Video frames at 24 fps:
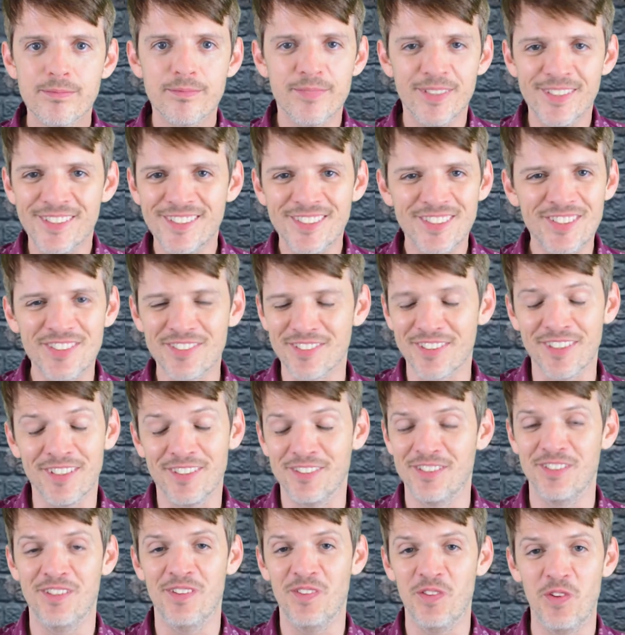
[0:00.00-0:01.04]
And she's like,
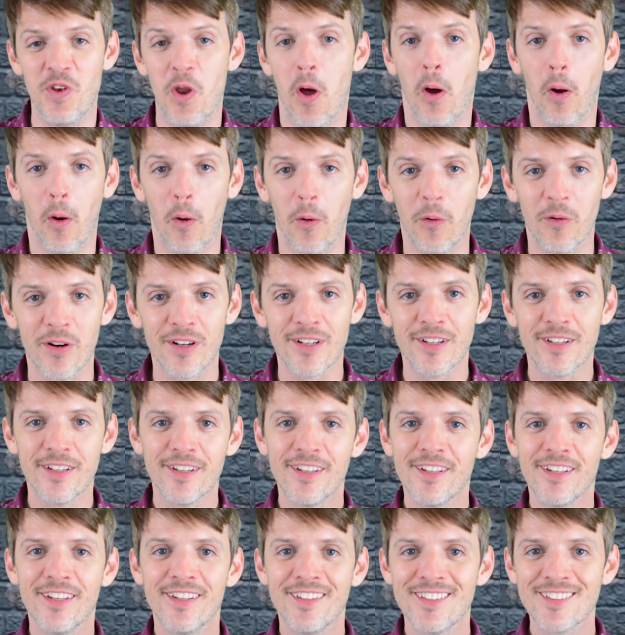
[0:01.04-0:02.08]
no.
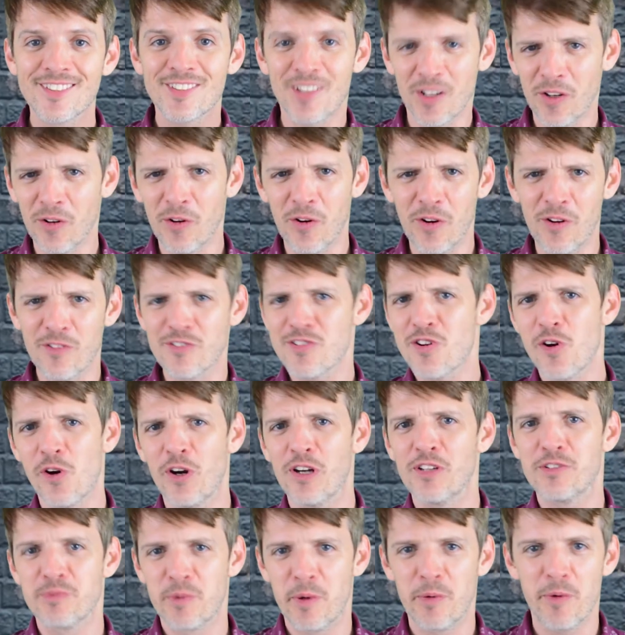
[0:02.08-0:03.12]
So, of
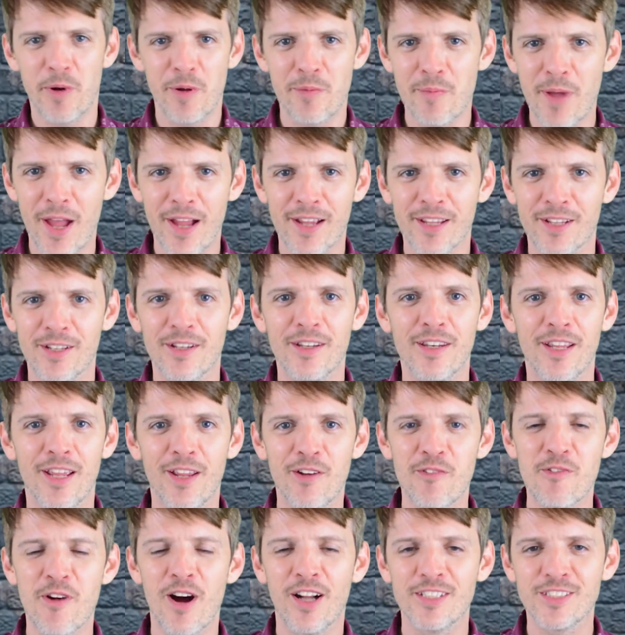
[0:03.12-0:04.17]
course, we went back
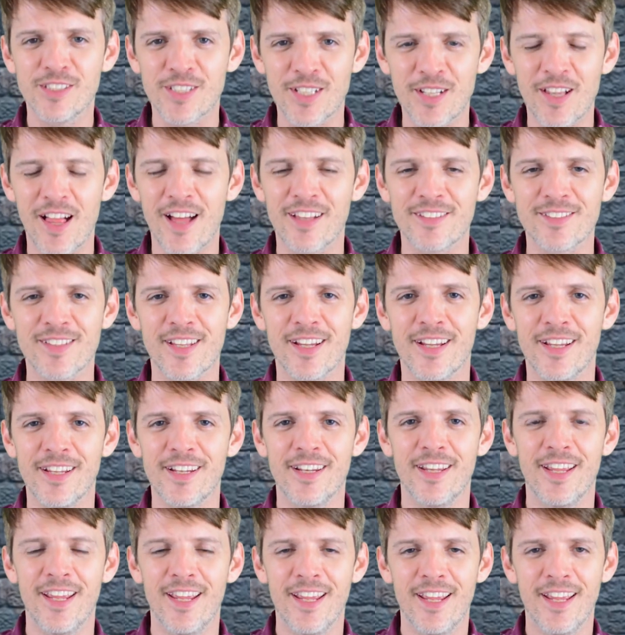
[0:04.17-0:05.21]
and watched it last
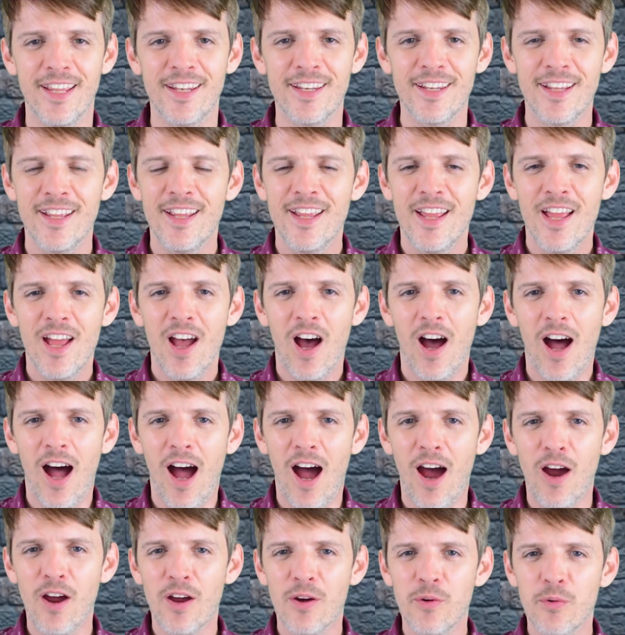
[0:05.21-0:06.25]
night. And
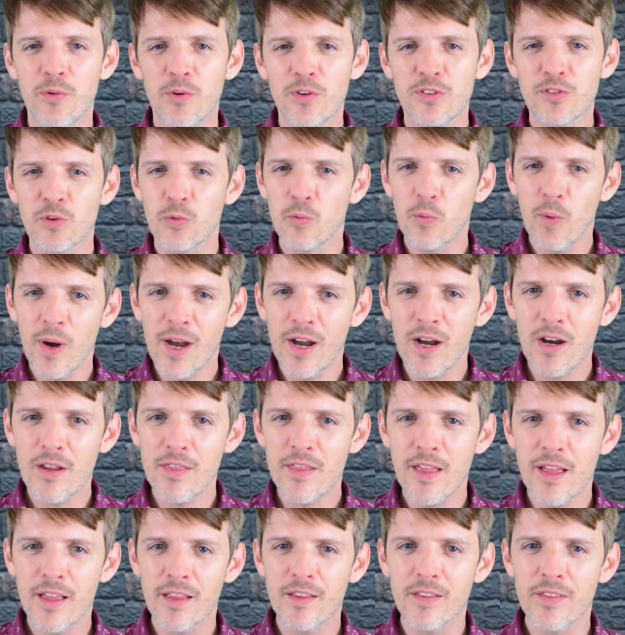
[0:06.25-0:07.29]
I was aware
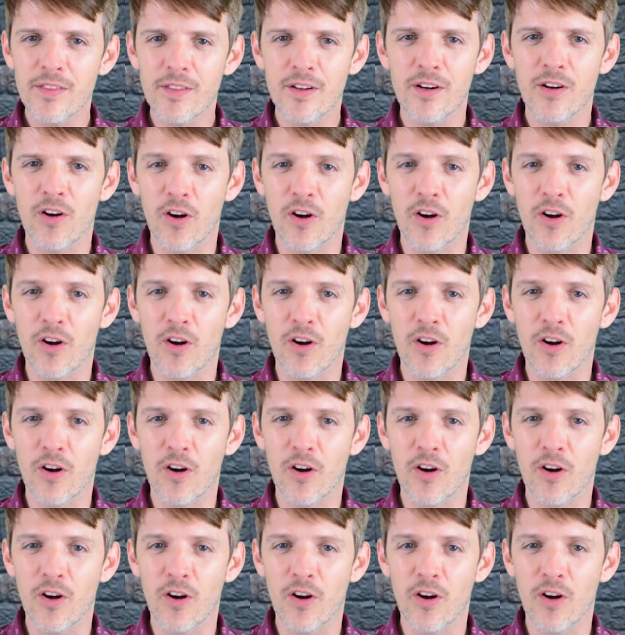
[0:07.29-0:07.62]
that there